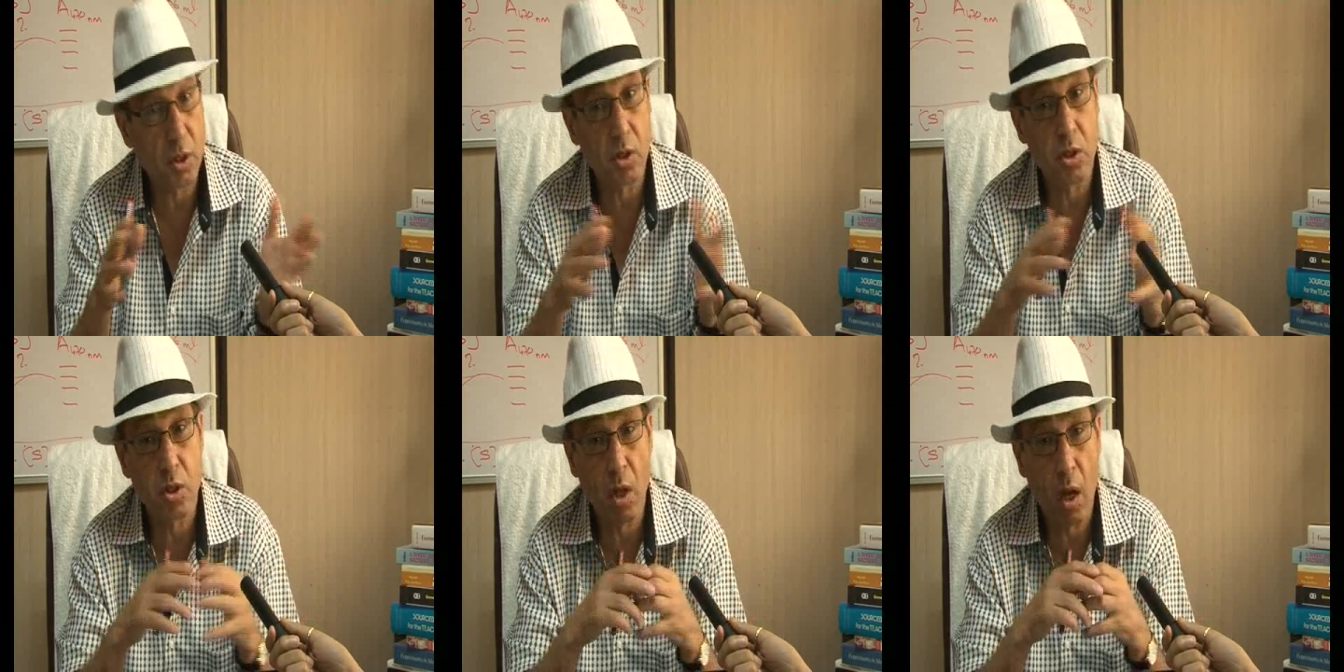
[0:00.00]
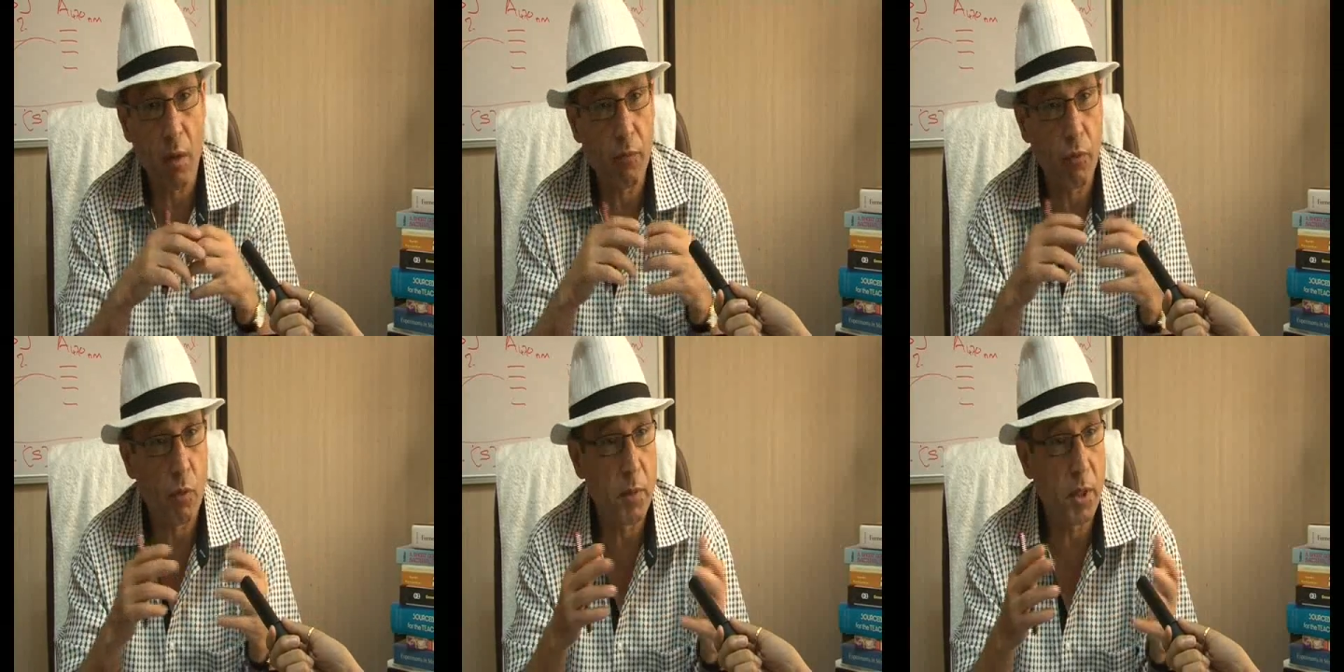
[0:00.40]
It's
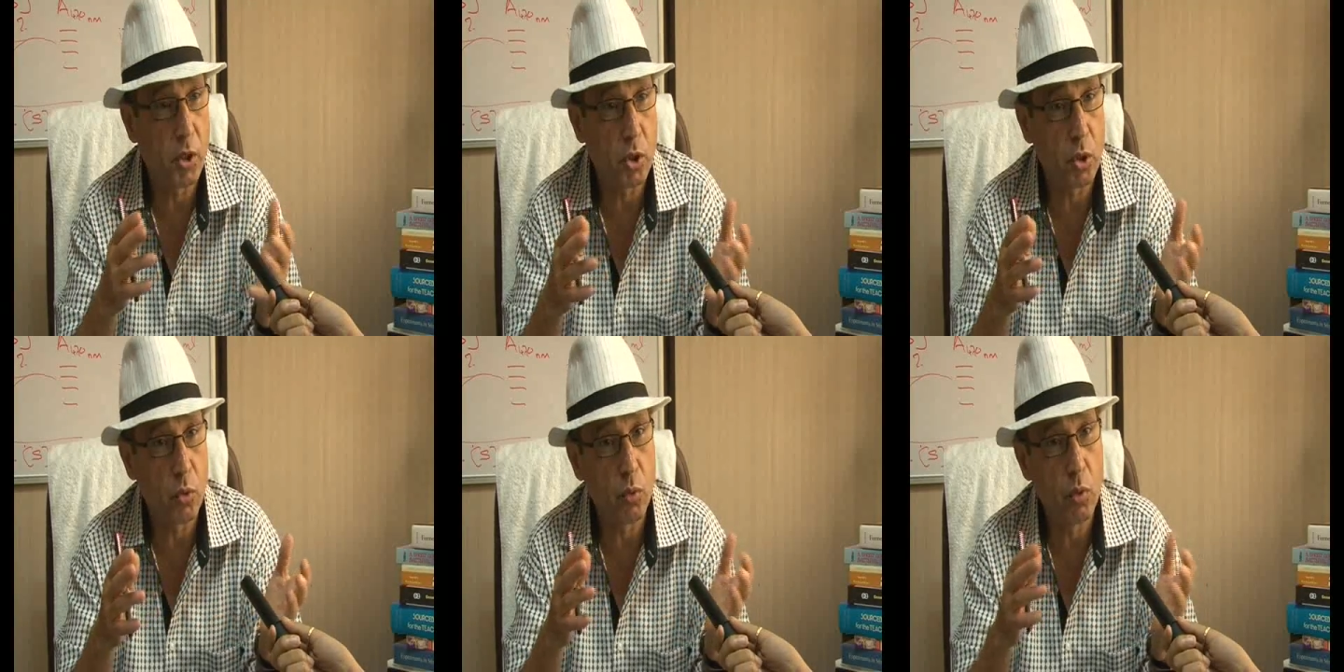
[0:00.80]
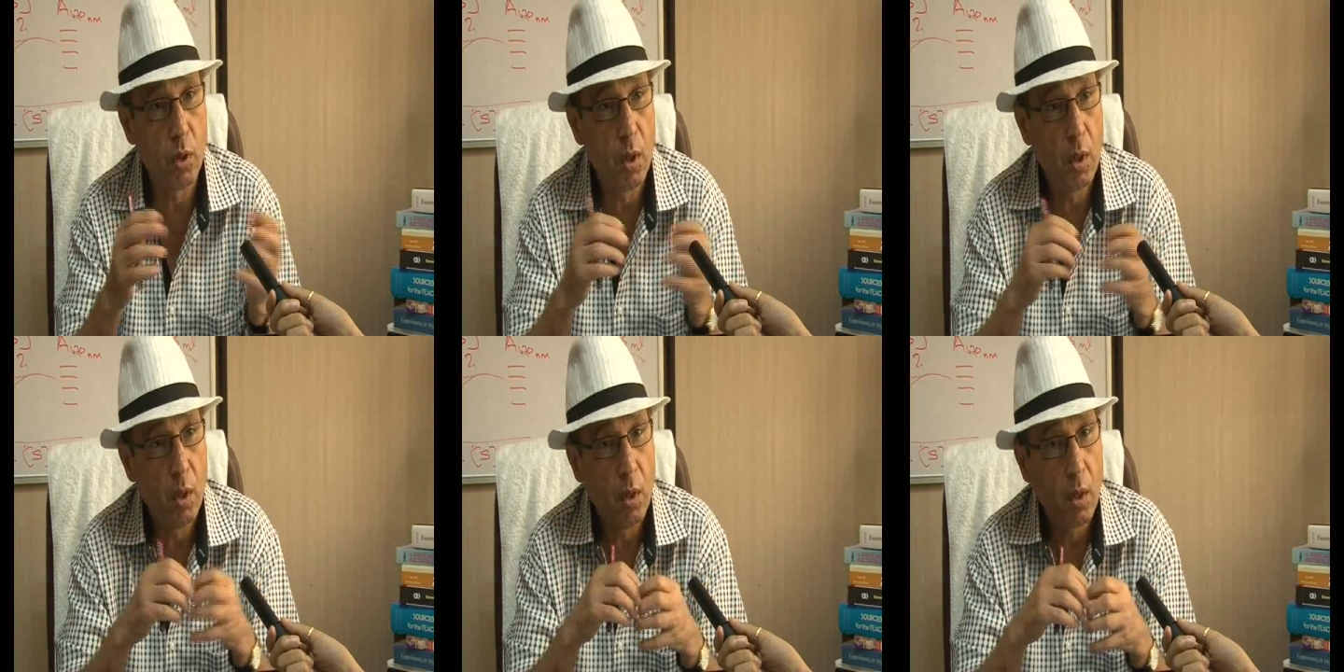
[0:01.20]
time for me to
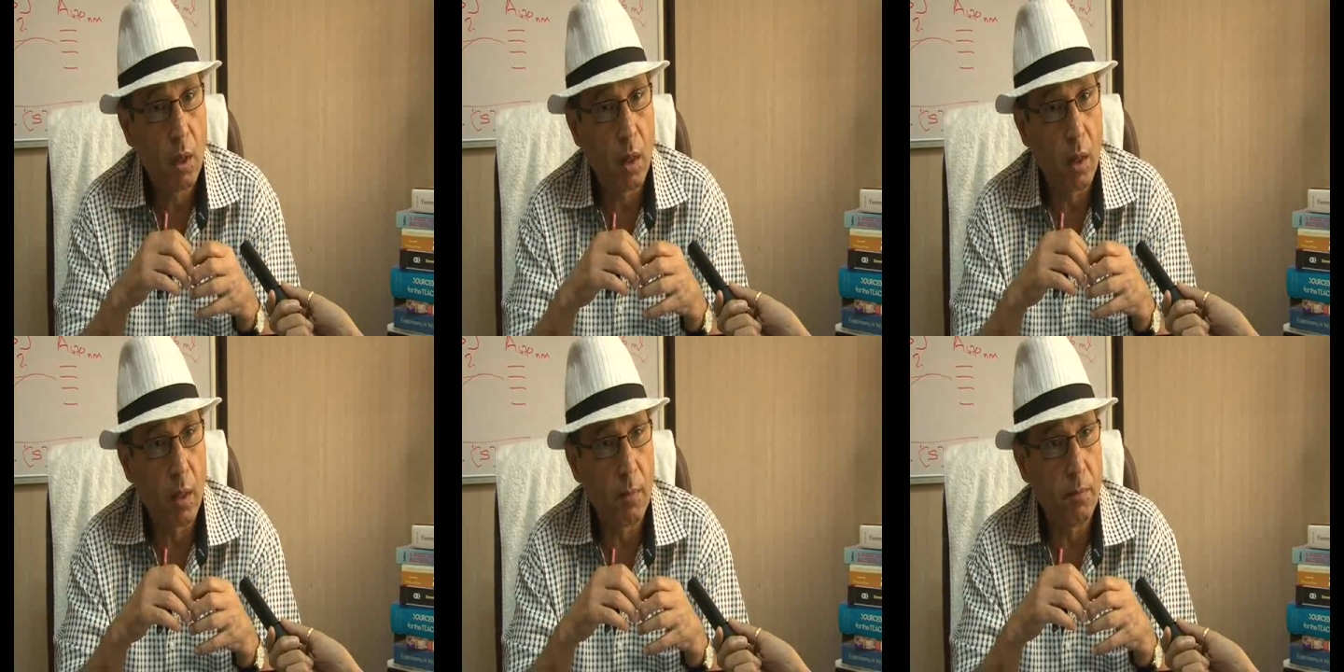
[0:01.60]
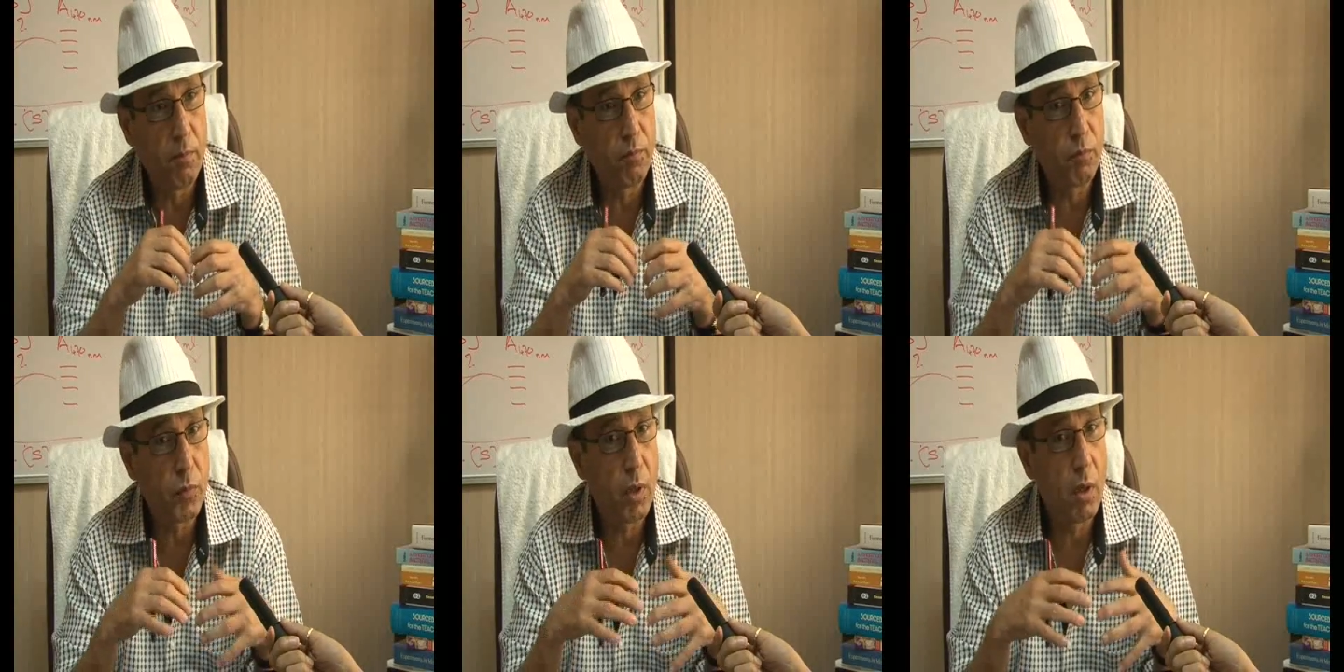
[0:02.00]

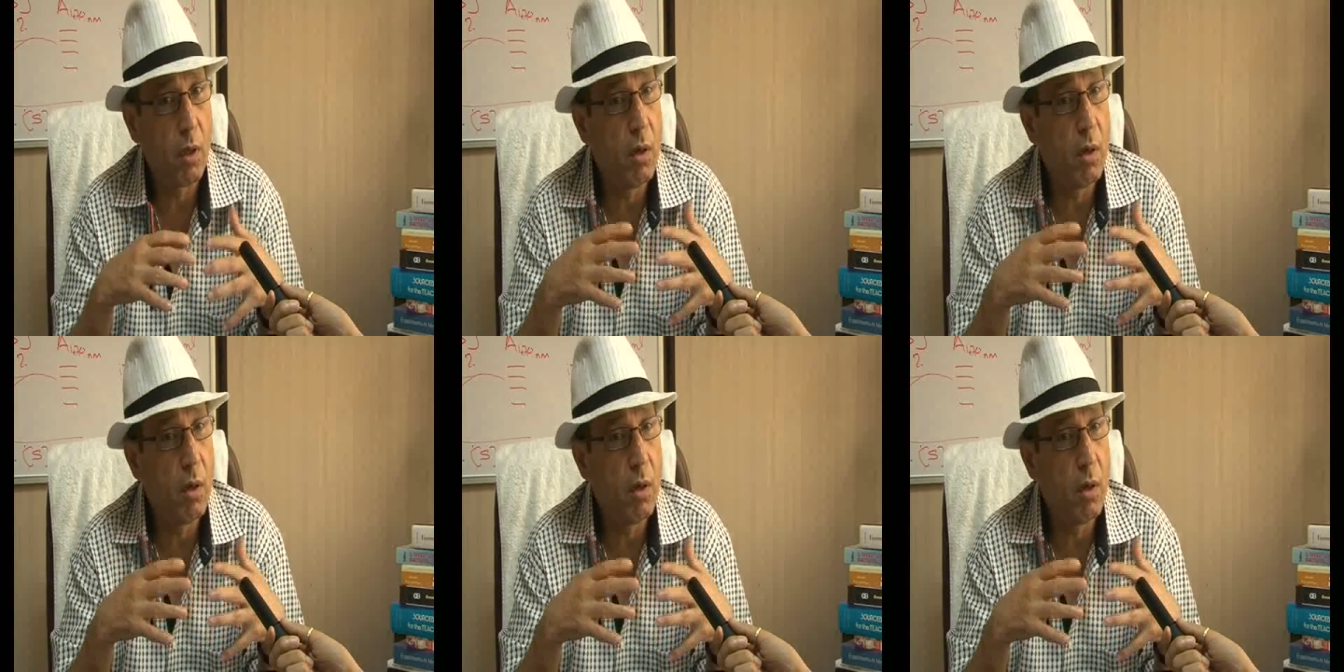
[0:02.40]
um,